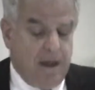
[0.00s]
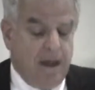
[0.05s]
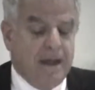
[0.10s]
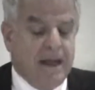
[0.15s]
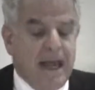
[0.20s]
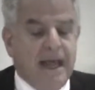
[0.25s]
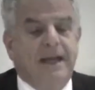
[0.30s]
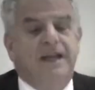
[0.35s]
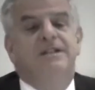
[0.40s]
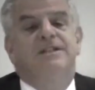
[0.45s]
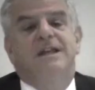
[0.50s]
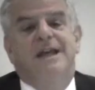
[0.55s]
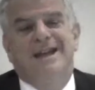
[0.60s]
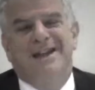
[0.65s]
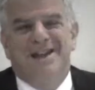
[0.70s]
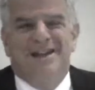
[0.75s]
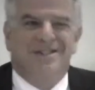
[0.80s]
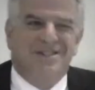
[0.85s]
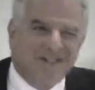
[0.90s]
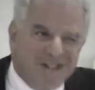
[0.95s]
Again, it's
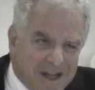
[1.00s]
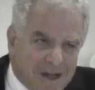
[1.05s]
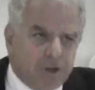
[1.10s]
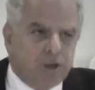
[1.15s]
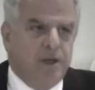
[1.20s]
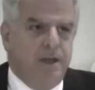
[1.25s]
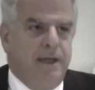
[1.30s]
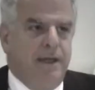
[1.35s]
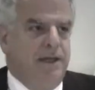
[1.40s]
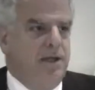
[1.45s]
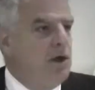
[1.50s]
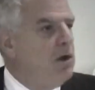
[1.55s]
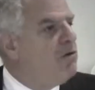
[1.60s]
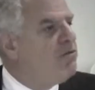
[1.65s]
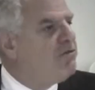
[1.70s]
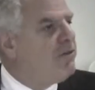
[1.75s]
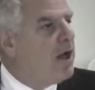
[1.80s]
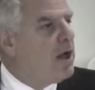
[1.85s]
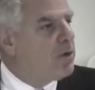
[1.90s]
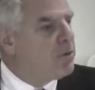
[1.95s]
essentially a
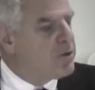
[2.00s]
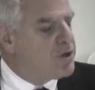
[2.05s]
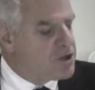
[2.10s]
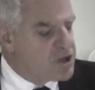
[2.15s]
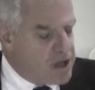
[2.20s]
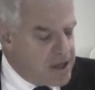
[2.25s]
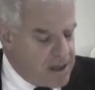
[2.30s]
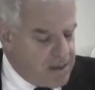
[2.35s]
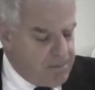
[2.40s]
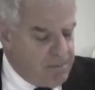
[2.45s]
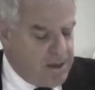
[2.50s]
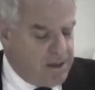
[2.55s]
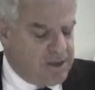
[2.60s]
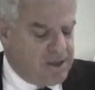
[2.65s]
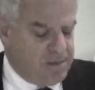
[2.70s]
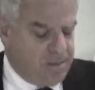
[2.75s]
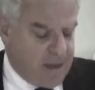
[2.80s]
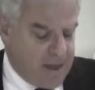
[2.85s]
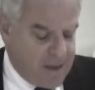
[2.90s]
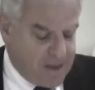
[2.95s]
no-fault regime in
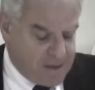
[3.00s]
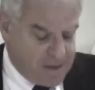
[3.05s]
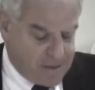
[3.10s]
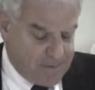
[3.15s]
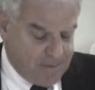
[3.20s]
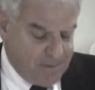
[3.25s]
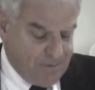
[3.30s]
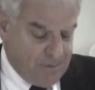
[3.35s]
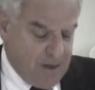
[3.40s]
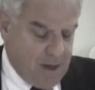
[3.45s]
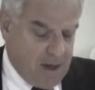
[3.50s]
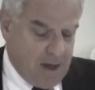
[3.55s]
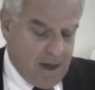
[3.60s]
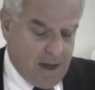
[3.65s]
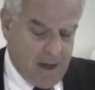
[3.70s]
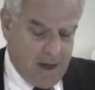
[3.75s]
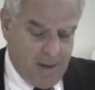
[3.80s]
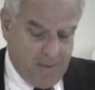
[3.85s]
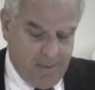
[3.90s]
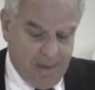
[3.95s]
space,
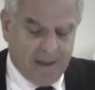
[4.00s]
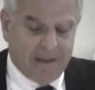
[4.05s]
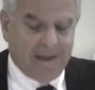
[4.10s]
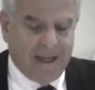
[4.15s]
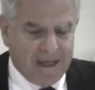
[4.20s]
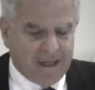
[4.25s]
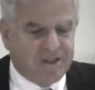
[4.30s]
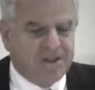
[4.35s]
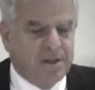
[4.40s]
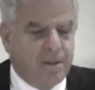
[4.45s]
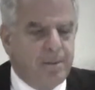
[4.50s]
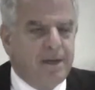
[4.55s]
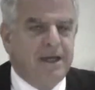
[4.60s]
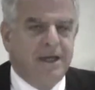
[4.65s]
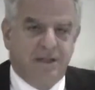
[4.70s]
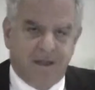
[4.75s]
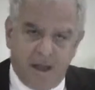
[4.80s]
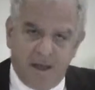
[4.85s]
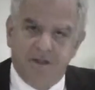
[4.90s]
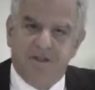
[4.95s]
unless
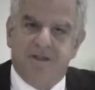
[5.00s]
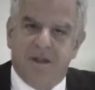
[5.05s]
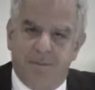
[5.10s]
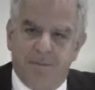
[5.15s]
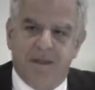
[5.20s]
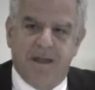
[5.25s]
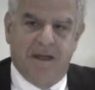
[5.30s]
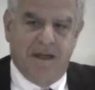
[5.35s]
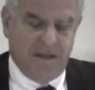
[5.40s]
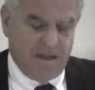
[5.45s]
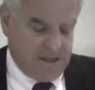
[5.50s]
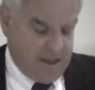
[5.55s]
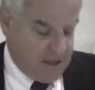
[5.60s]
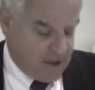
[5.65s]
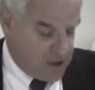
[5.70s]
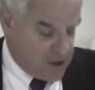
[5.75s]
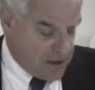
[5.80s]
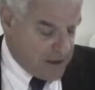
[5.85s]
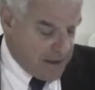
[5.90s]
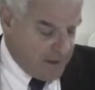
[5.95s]
somebody does something
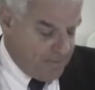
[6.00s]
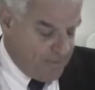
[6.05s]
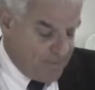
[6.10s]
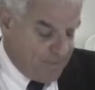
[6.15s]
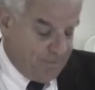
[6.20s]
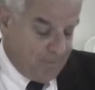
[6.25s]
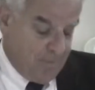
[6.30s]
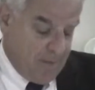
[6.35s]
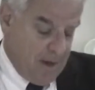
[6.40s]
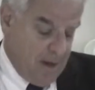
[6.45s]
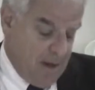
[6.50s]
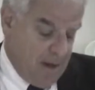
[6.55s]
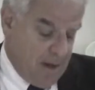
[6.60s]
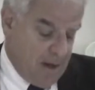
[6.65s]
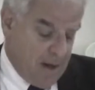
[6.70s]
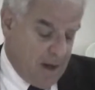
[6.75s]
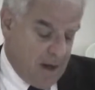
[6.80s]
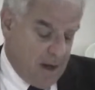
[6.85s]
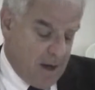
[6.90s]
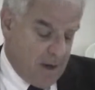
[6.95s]
intentional.
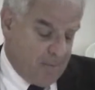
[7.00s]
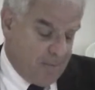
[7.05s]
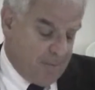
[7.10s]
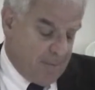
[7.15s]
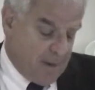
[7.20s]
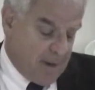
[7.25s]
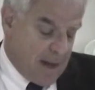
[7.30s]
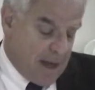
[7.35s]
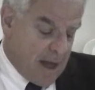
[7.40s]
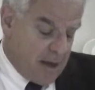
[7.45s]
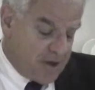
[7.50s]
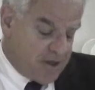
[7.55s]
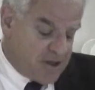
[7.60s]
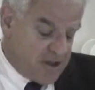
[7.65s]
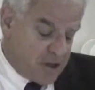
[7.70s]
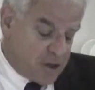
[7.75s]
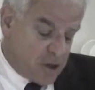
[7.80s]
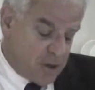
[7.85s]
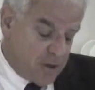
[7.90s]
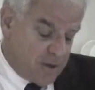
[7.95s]
How does
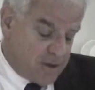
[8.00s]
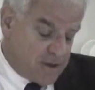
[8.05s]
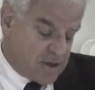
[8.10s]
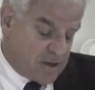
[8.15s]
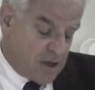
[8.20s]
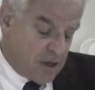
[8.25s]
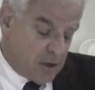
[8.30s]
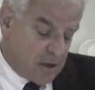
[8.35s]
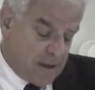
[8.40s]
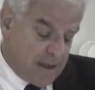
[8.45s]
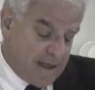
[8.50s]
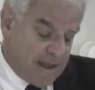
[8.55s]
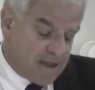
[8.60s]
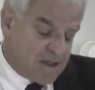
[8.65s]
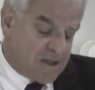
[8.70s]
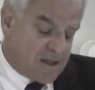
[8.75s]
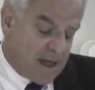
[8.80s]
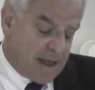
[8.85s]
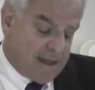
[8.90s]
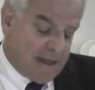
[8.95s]
insurance currently
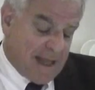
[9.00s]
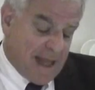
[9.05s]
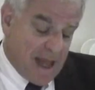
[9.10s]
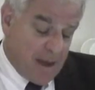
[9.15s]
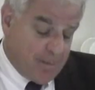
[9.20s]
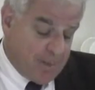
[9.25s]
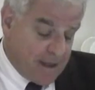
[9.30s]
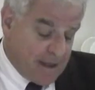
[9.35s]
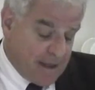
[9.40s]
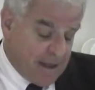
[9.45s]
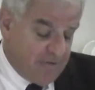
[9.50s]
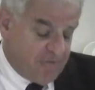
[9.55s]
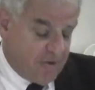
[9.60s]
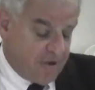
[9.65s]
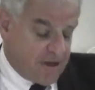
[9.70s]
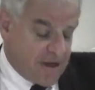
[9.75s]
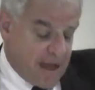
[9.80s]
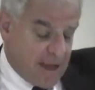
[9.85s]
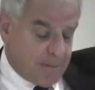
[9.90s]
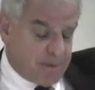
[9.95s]
assign liability
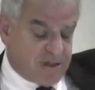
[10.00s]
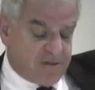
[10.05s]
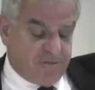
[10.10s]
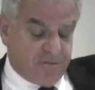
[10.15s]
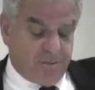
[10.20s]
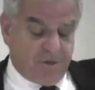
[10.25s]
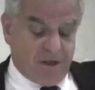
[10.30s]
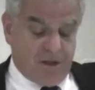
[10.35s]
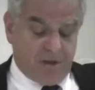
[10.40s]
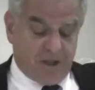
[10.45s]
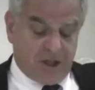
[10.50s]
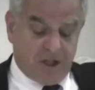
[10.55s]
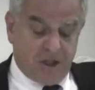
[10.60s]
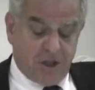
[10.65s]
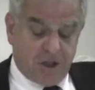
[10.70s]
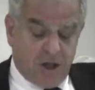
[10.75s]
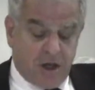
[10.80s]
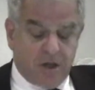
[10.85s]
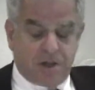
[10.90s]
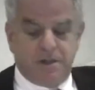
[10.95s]
for damage from such
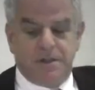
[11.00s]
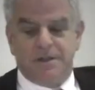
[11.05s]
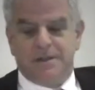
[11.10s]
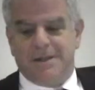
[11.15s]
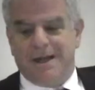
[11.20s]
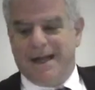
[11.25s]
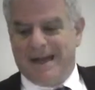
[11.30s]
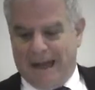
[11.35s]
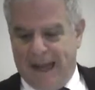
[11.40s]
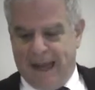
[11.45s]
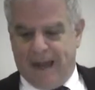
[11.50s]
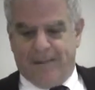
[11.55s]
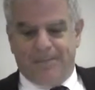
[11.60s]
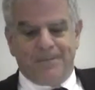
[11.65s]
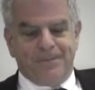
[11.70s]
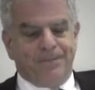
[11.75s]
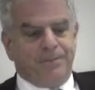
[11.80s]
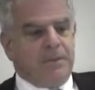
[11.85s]
conjunctions? Again,